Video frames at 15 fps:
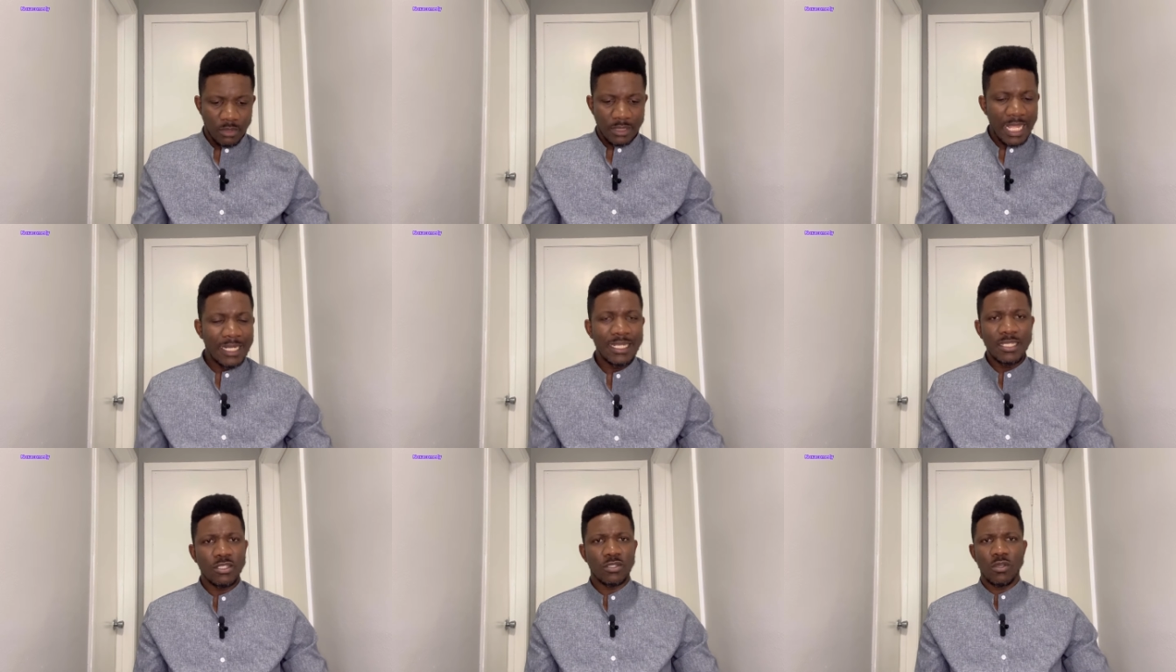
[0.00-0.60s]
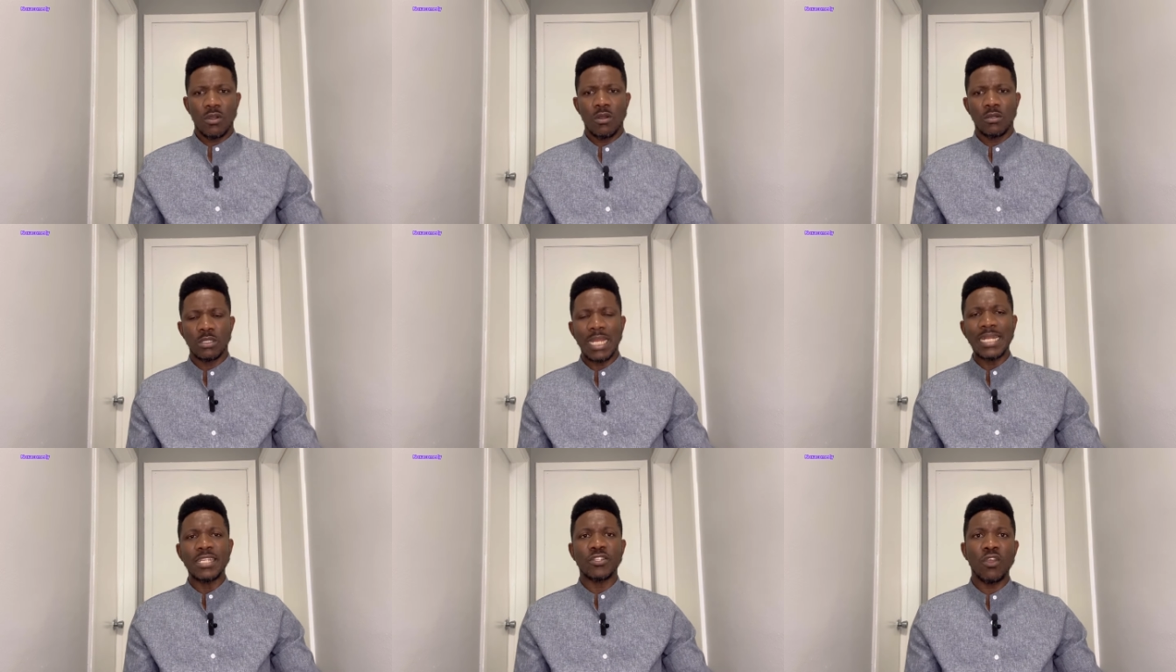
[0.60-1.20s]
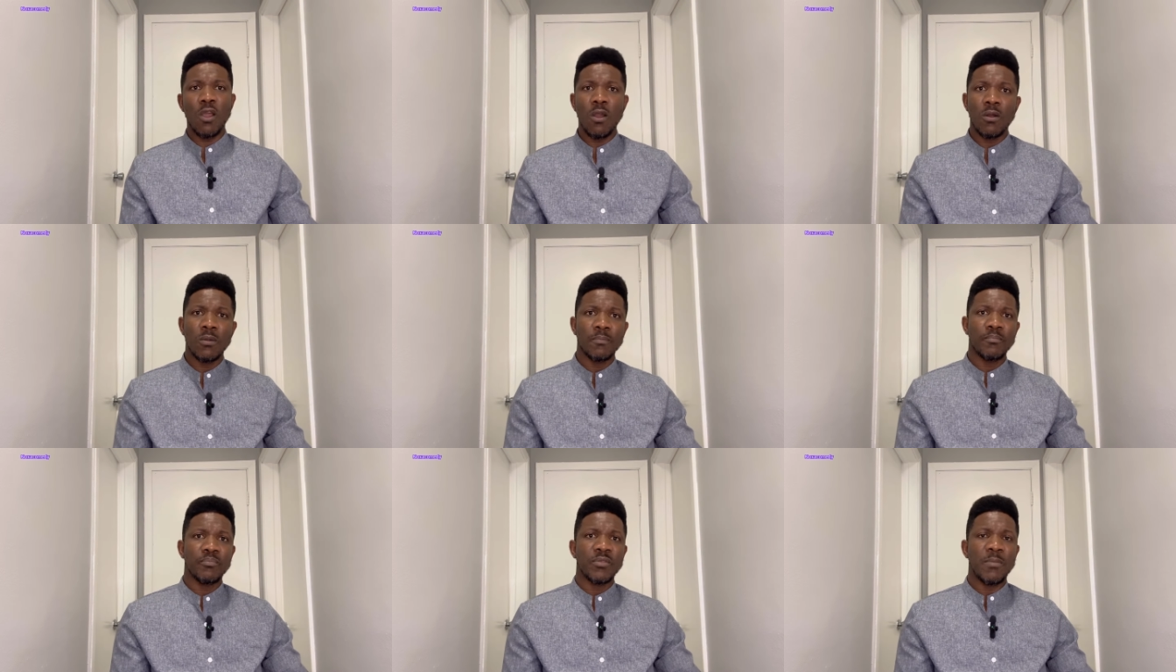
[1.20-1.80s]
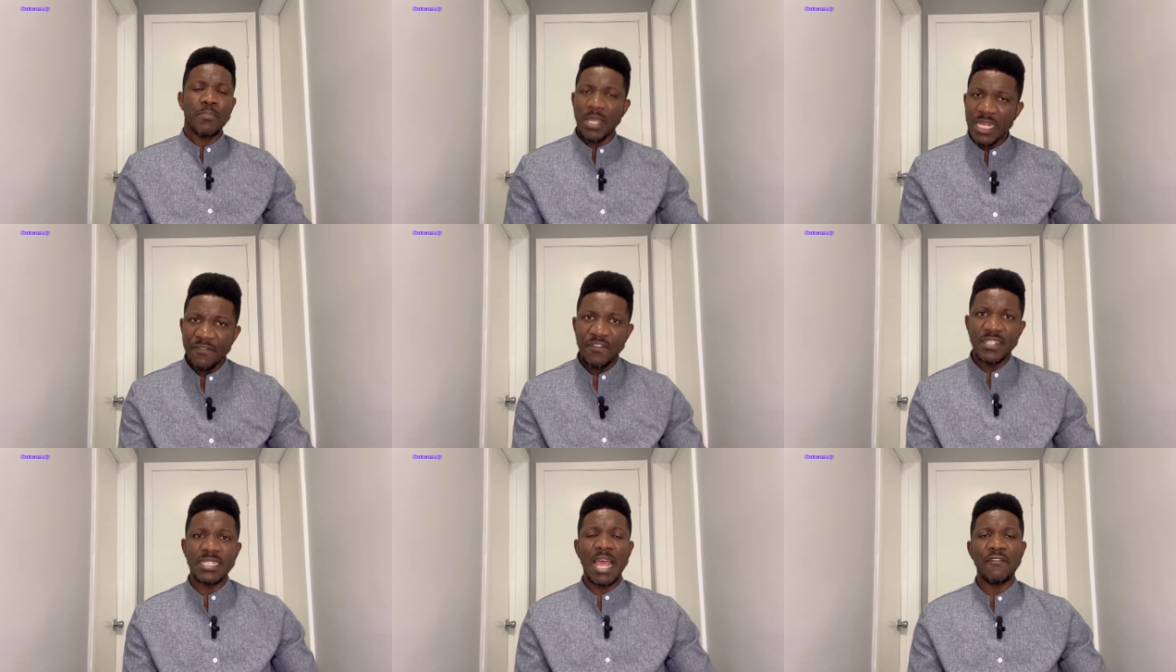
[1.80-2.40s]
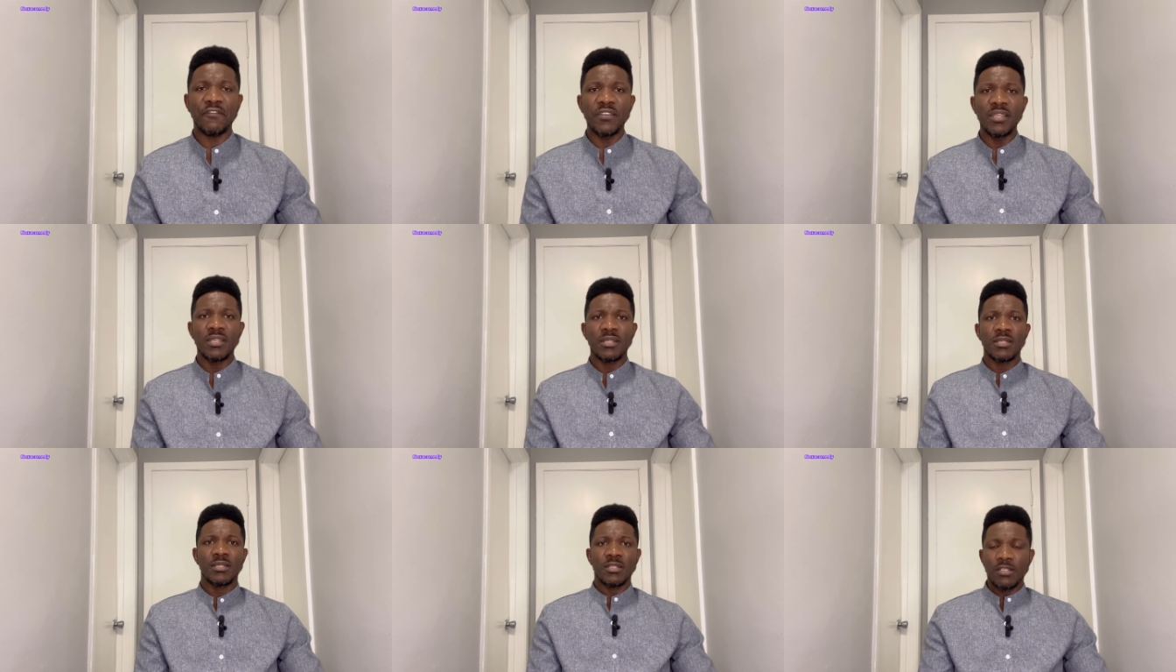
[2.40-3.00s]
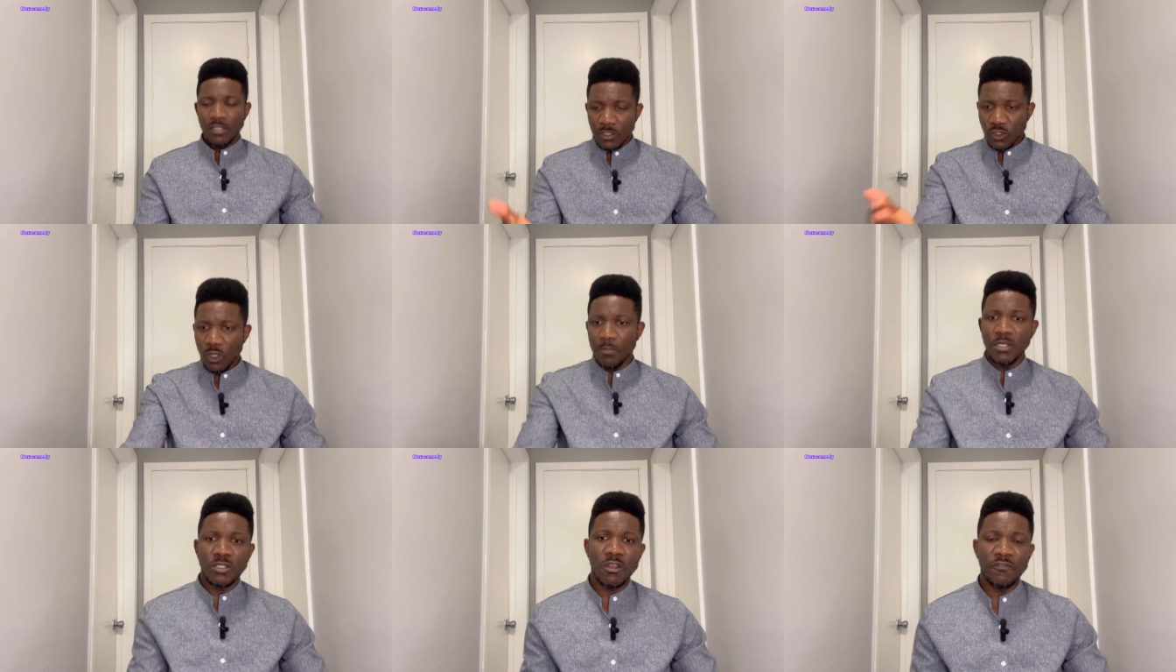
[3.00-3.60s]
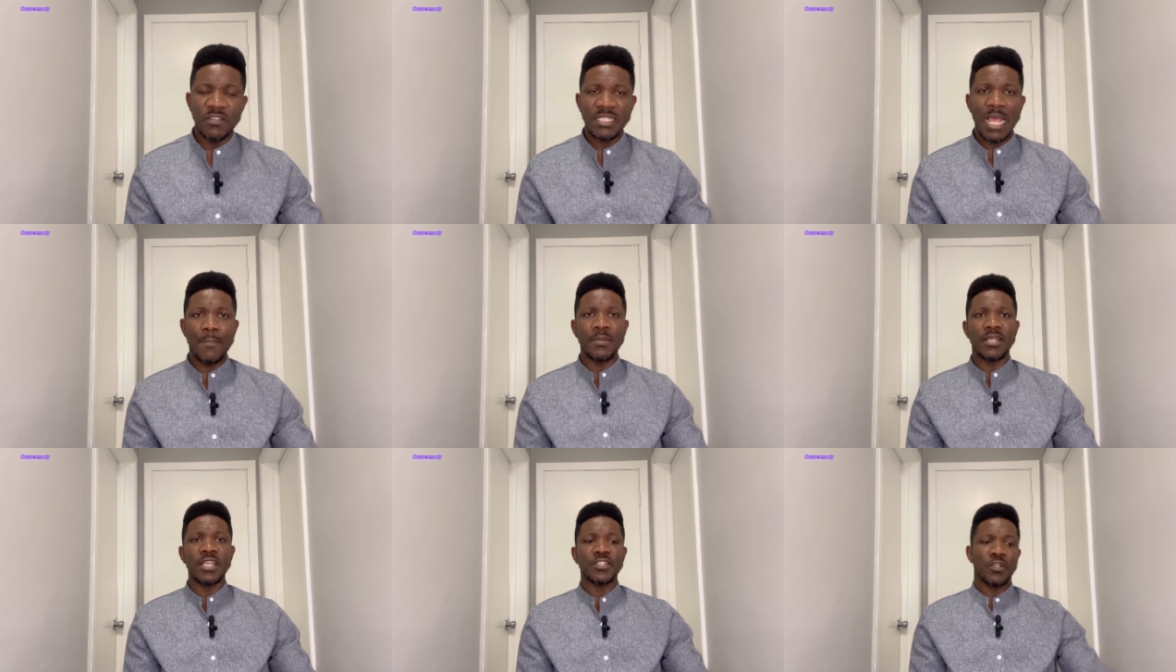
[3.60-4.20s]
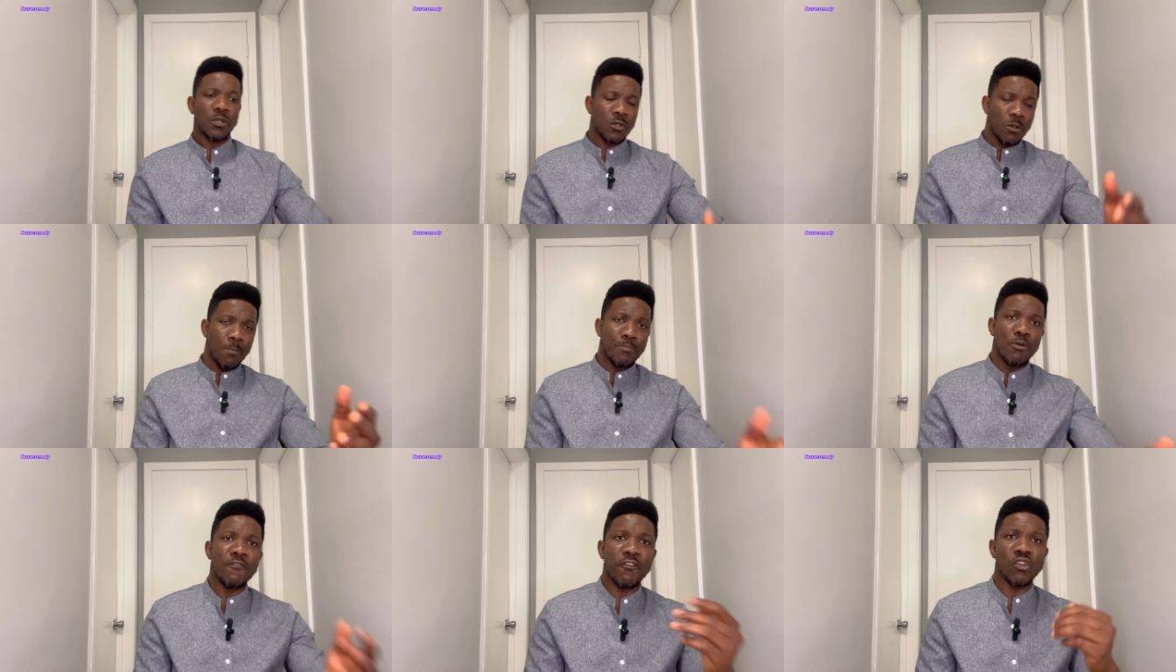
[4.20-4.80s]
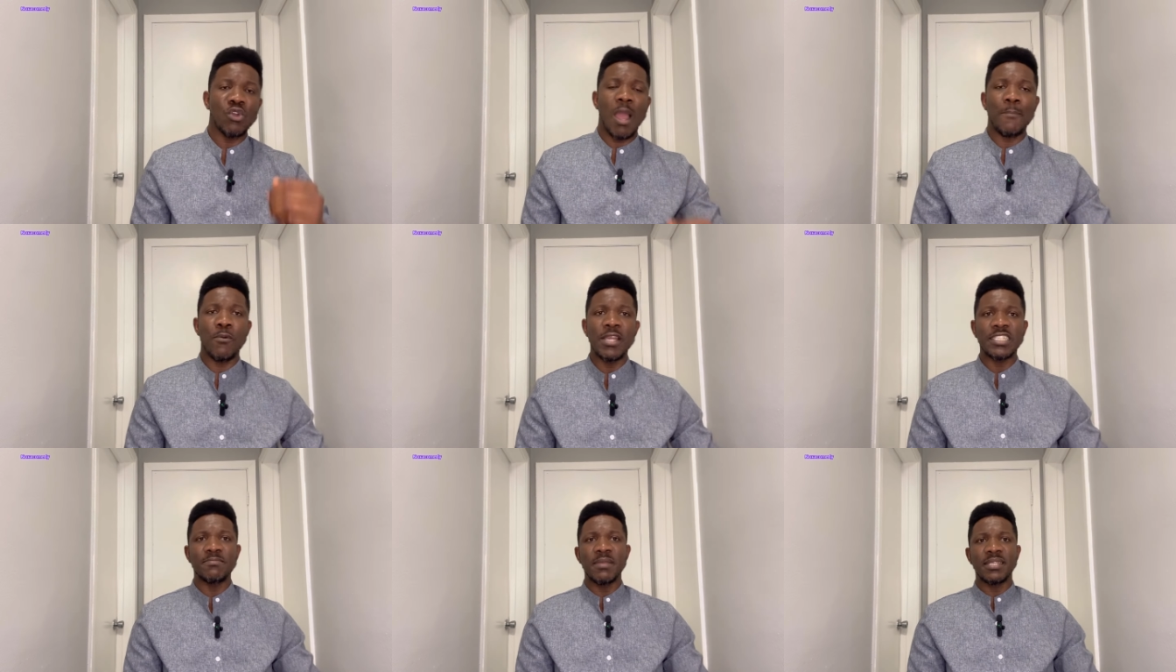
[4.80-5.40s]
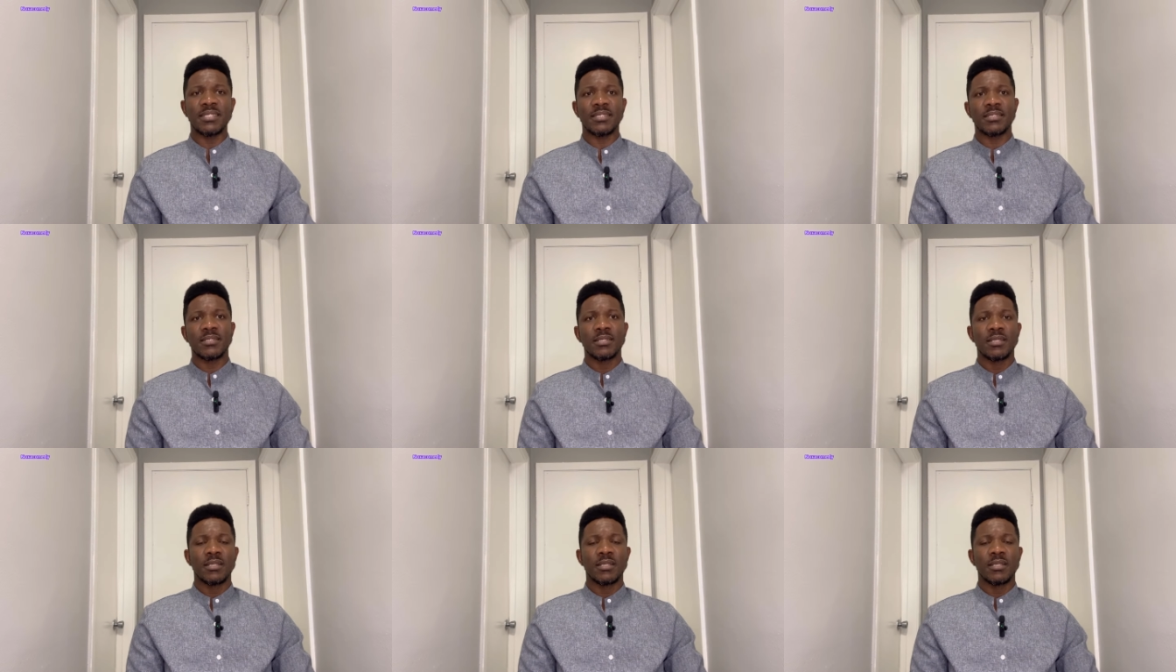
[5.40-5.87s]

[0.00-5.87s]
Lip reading: That is all. Pay the visa fee. Submit your visa application. Book for your appointment.